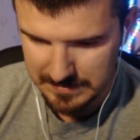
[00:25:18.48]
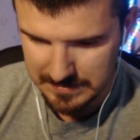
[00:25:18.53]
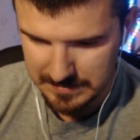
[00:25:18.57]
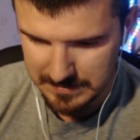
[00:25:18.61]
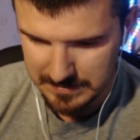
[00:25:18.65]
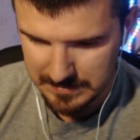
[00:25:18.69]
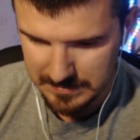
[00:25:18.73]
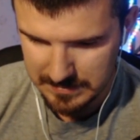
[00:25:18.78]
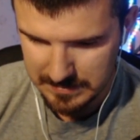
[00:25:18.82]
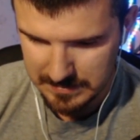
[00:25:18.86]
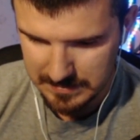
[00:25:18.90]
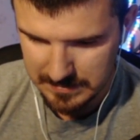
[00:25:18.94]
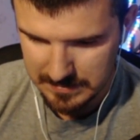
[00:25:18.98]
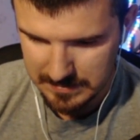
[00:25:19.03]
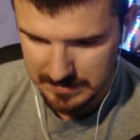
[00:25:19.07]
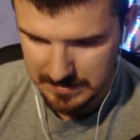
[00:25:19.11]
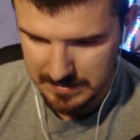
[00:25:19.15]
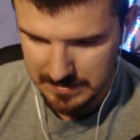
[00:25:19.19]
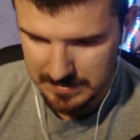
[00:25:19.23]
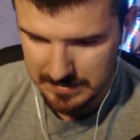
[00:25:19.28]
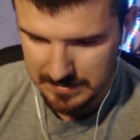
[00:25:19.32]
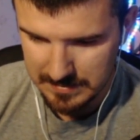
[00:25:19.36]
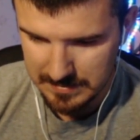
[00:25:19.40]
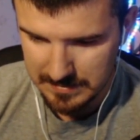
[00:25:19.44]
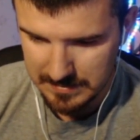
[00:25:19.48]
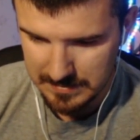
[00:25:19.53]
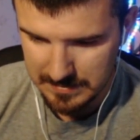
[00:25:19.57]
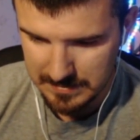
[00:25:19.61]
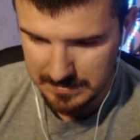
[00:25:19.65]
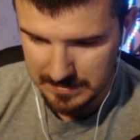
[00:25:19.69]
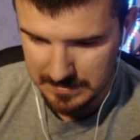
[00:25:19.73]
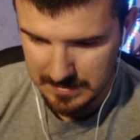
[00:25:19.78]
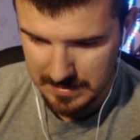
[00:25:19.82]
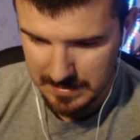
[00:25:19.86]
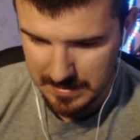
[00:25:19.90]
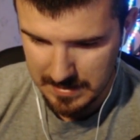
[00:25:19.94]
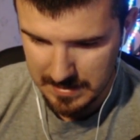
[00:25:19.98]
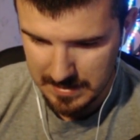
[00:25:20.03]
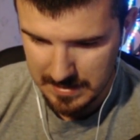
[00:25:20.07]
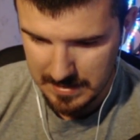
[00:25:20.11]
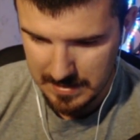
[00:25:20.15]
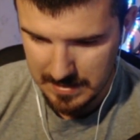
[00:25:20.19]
(no one is talking)